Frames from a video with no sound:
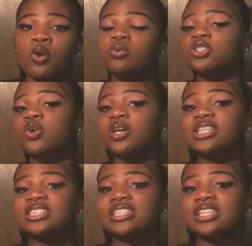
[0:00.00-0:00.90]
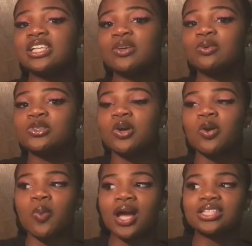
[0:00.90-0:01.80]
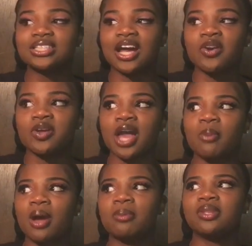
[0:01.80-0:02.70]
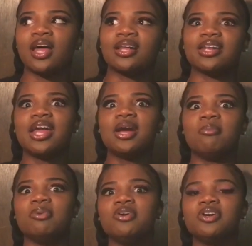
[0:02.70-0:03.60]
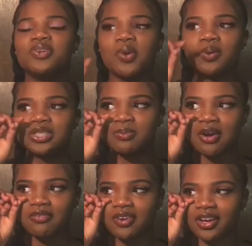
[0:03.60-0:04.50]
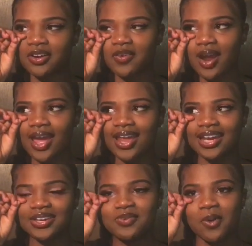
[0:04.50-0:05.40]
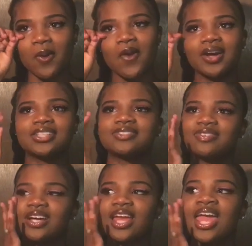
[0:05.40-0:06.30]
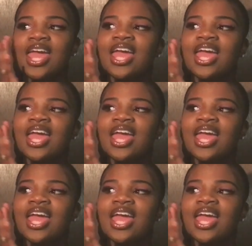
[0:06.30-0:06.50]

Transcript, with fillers: Who's gonna see it and who's gonna watch it? I know y'all probably like, damn, Boog, you on this motherfucker crying and you hard as fuck.